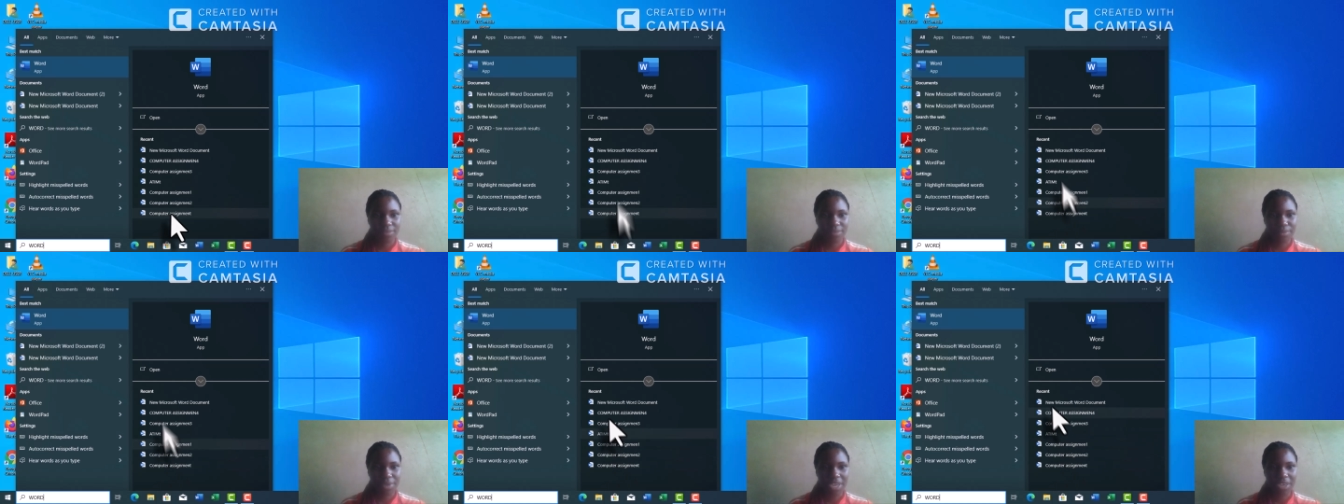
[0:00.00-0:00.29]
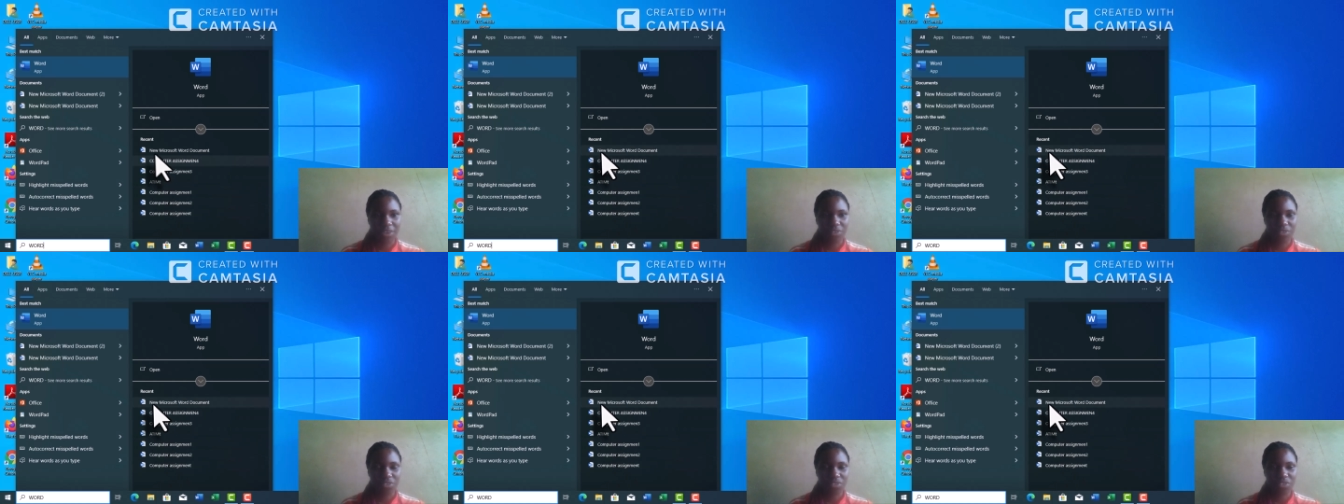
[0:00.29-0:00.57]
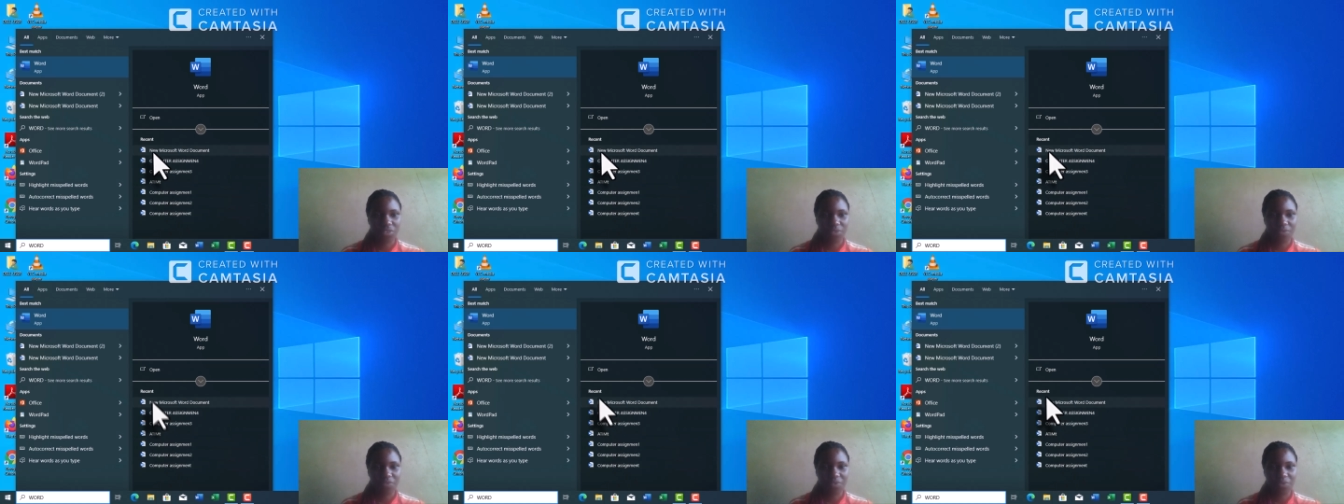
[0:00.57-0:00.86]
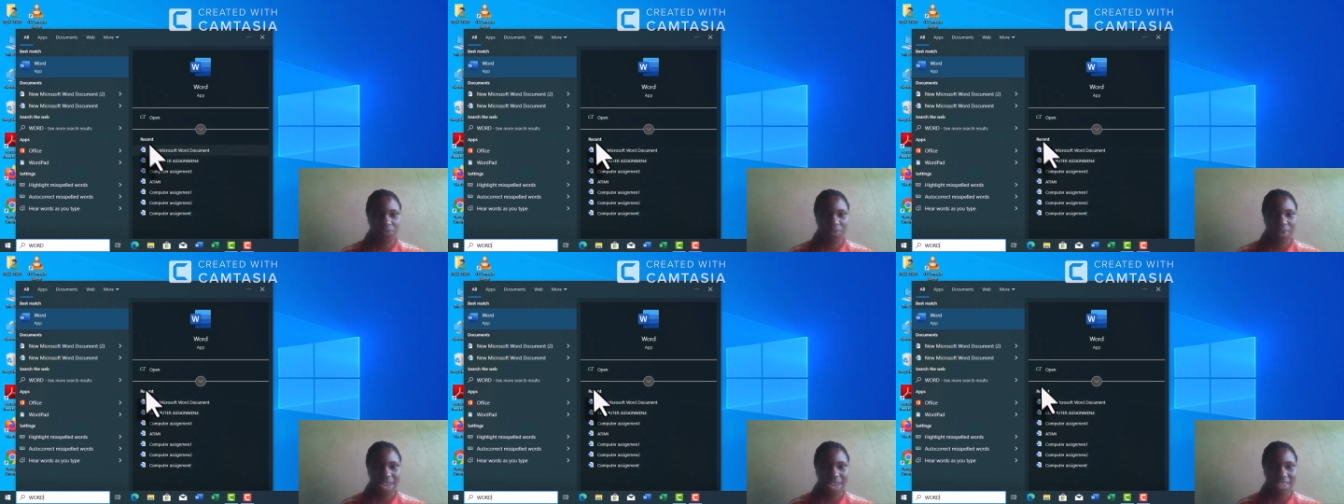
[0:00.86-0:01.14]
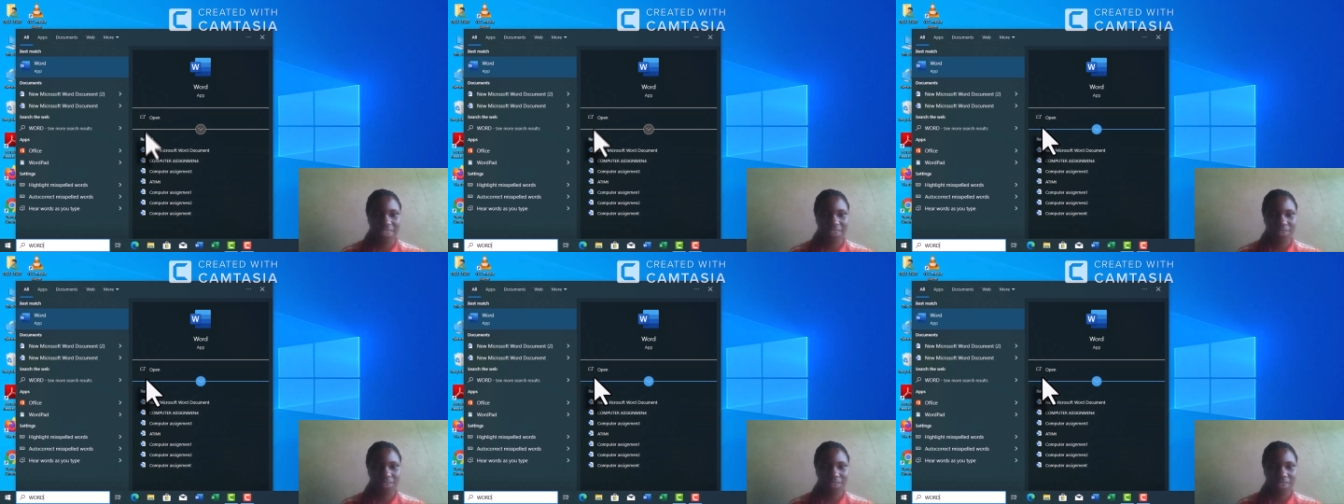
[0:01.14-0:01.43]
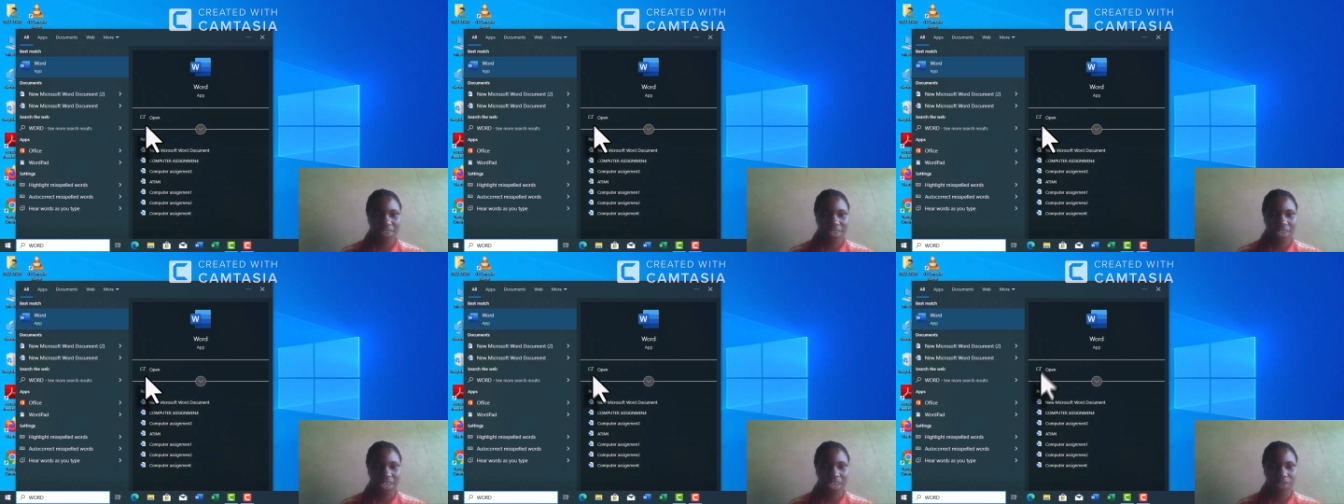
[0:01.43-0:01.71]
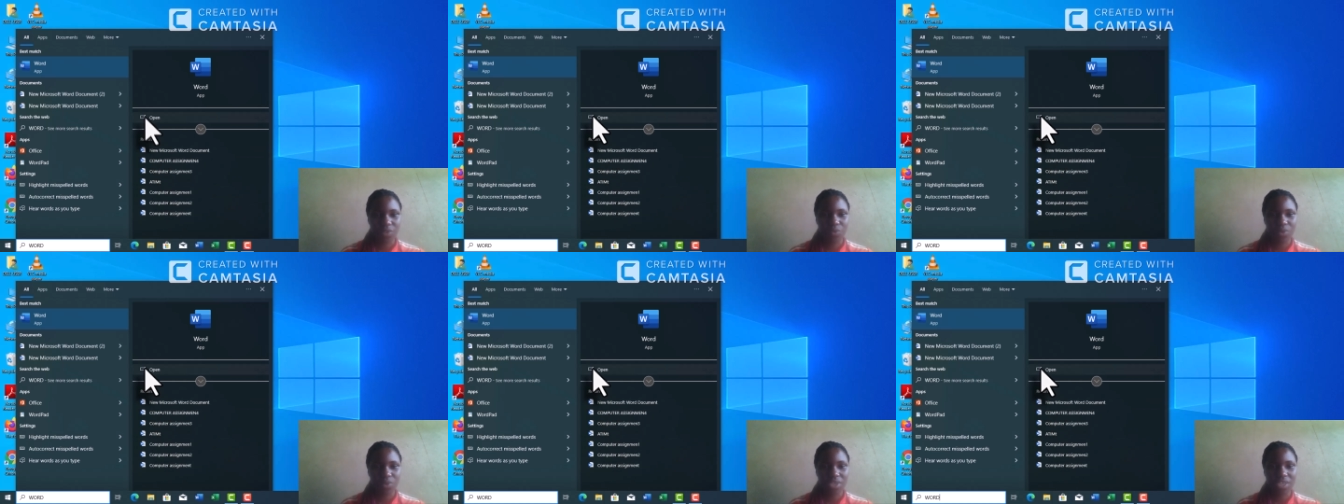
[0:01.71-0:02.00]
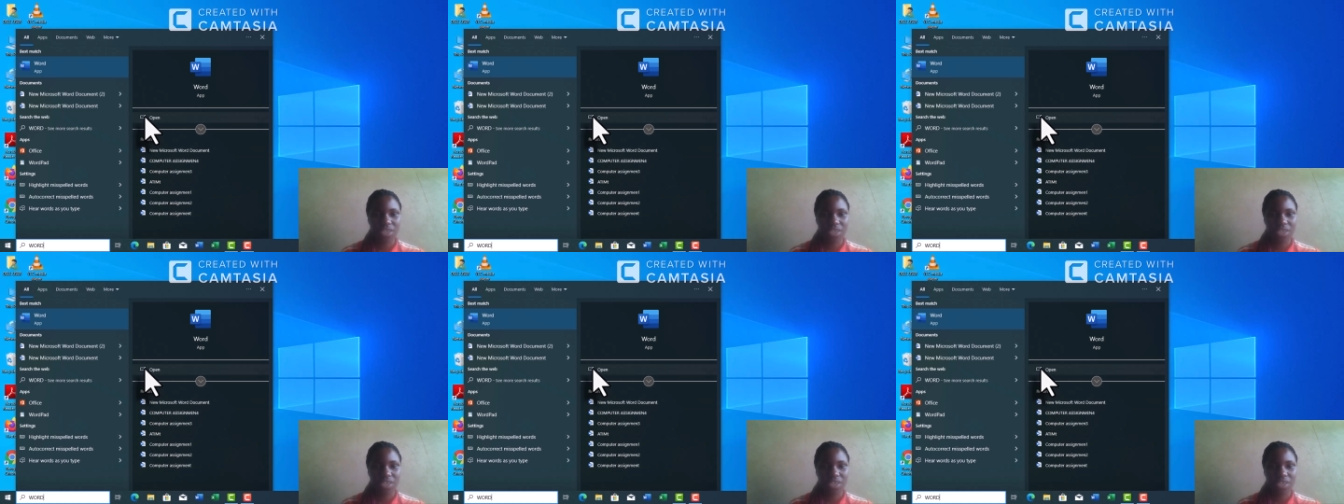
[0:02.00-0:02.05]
Microsoft Word, and we